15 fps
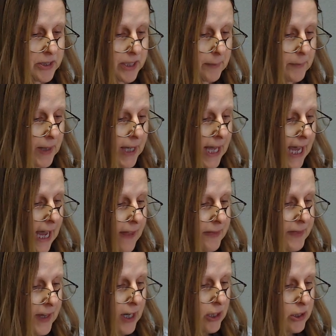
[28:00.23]
to them, and
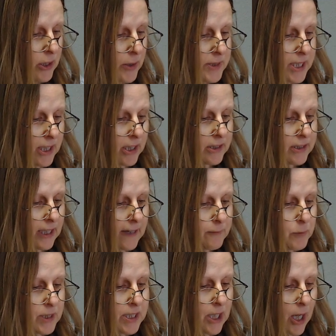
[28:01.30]
there, close on our left,
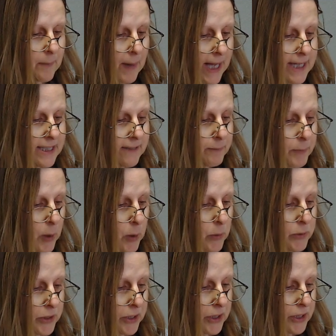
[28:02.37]
we saw a massive
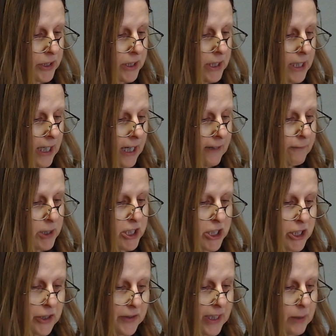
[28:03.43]
boulder, of which
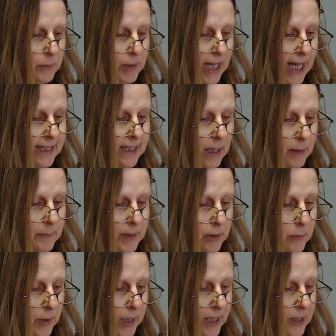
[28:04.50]
till then we had not been
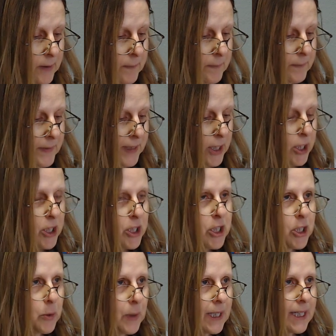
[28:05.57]
aware.
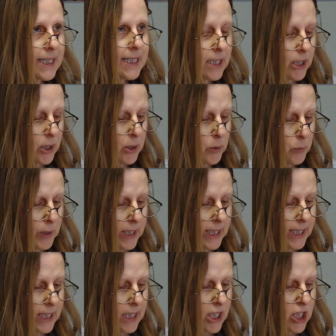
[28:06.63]
To it
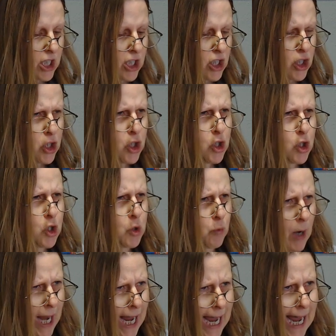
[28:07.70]
we
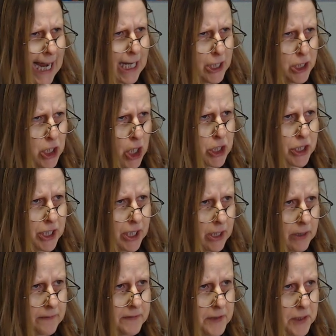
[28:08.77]
dragged
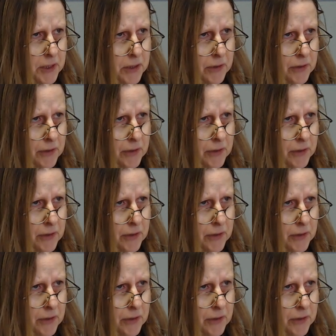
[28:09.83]
ourselves.